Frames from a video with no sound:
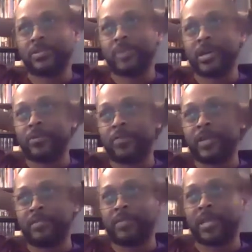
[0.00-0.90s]
better
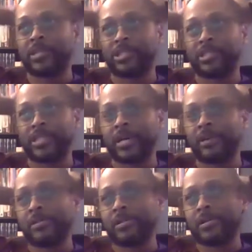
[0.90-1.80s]
then than my Dutch is now.
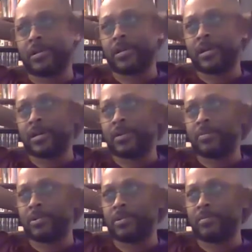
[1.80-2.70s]

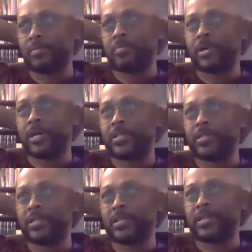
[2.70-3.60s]
But
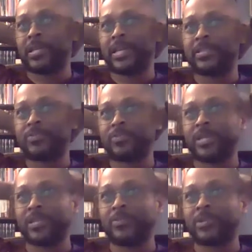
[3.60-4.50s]
he had this.
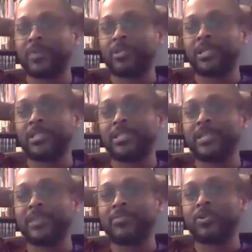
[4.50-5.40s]
There were a couple of things he
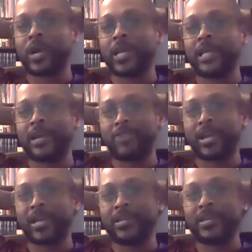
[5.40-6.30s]
never quite got
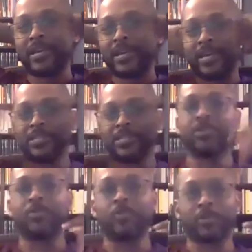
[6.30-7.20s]
right, and
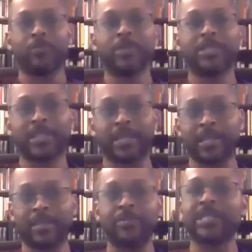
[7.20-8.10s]
so where we
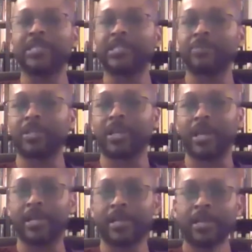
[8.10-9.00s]
would say something
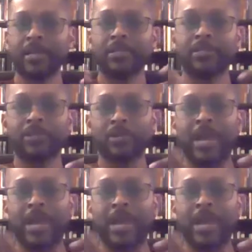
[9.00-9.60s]
like, "So